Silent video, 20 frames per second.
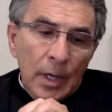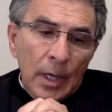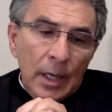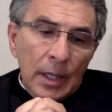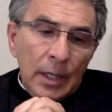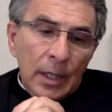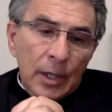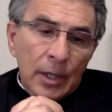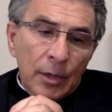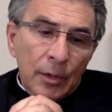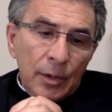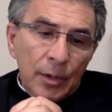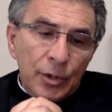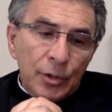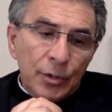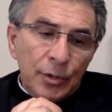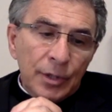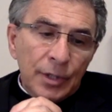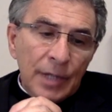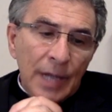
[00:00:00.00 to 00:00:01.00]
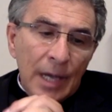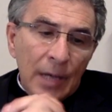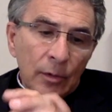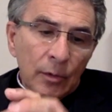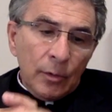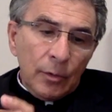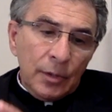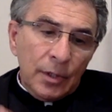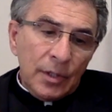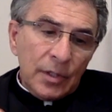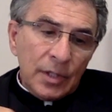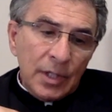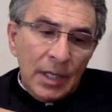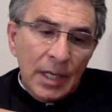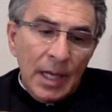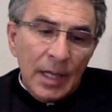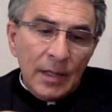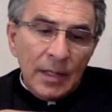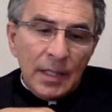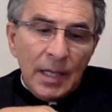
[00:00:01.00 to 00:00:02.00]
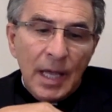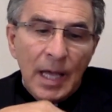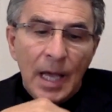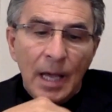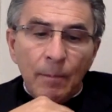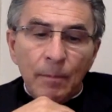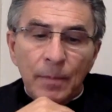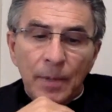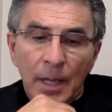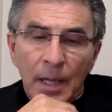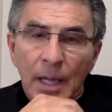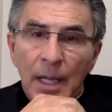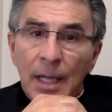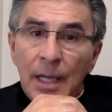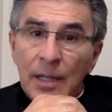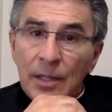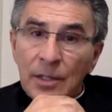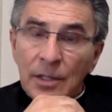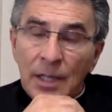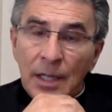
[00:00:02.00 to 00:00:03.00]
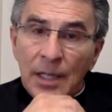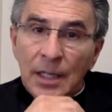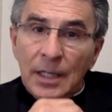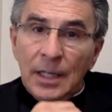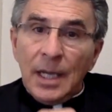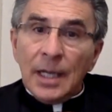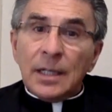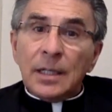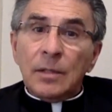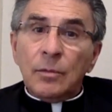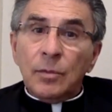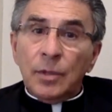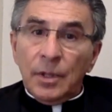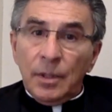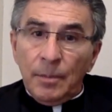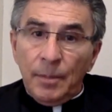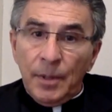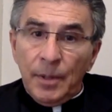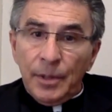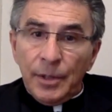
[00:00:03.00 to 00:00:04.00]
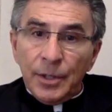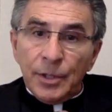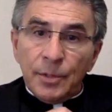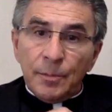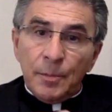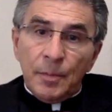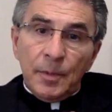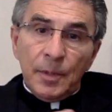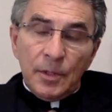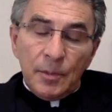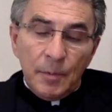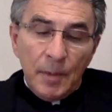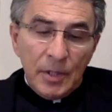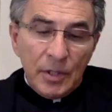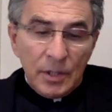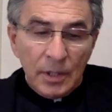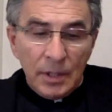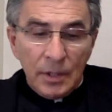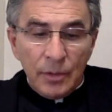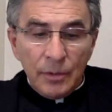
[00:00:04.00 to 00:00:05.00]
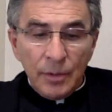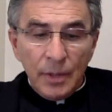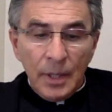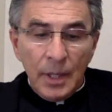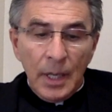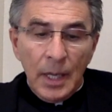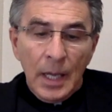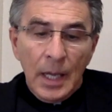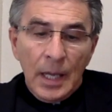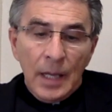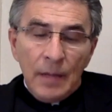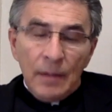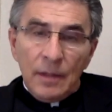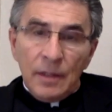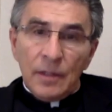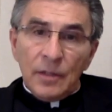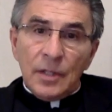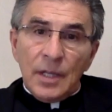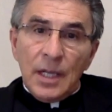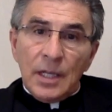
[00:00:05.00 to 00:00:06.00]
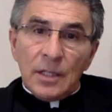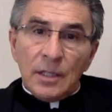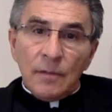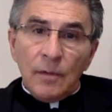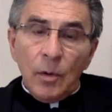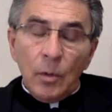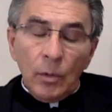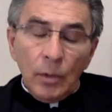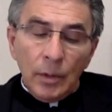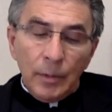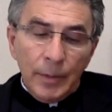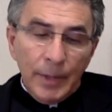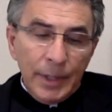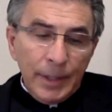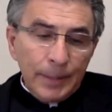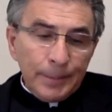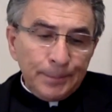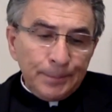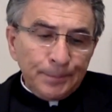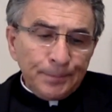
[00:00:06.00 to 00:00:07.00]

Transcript: uh, encourage you to download the Saint Anthony app and stay connected with the parish, especially during these days of Holy Week.